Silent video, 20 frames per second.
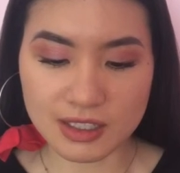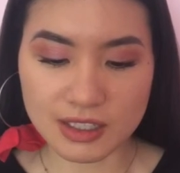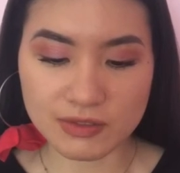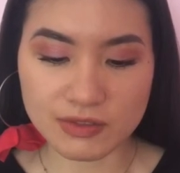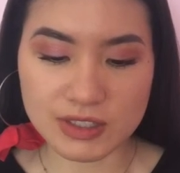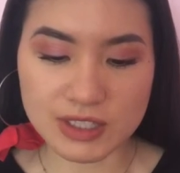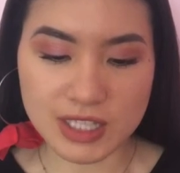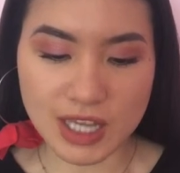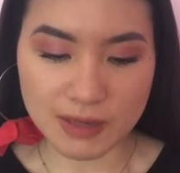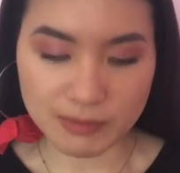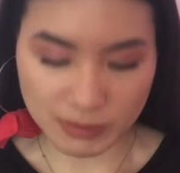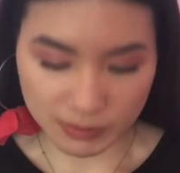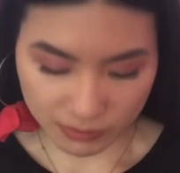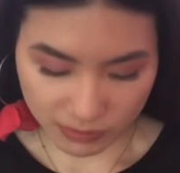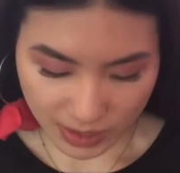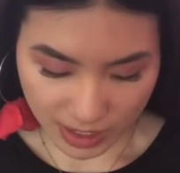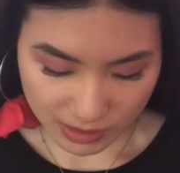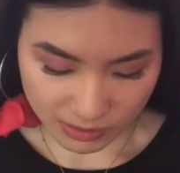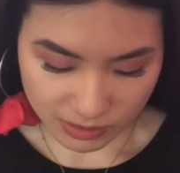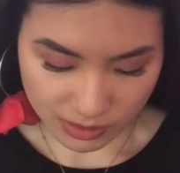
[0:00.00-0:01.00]
different type of
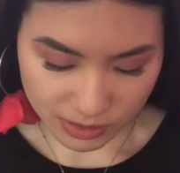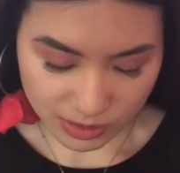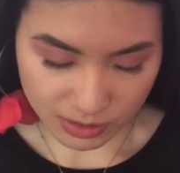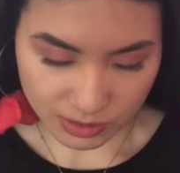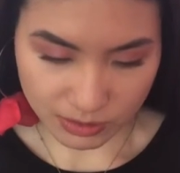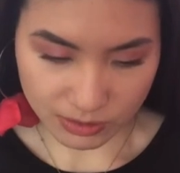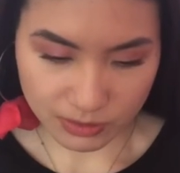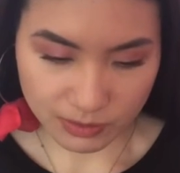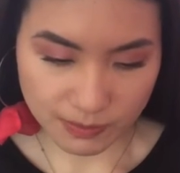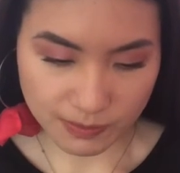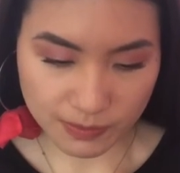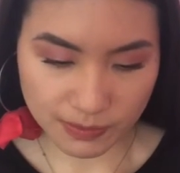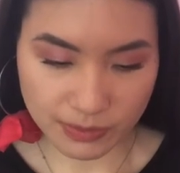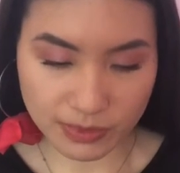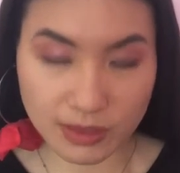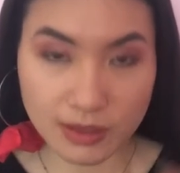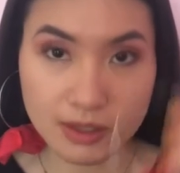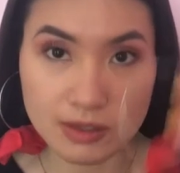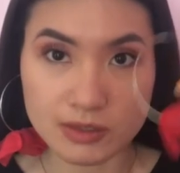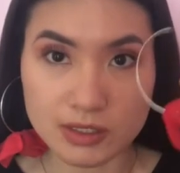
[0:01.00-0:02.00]
flowers too.
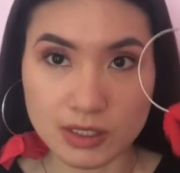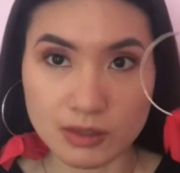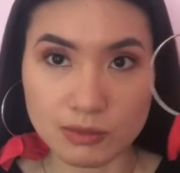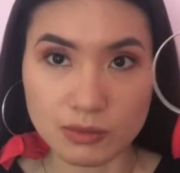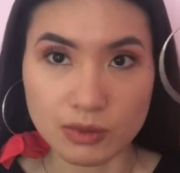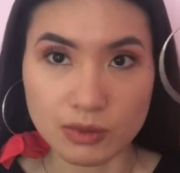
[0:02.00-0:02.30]
So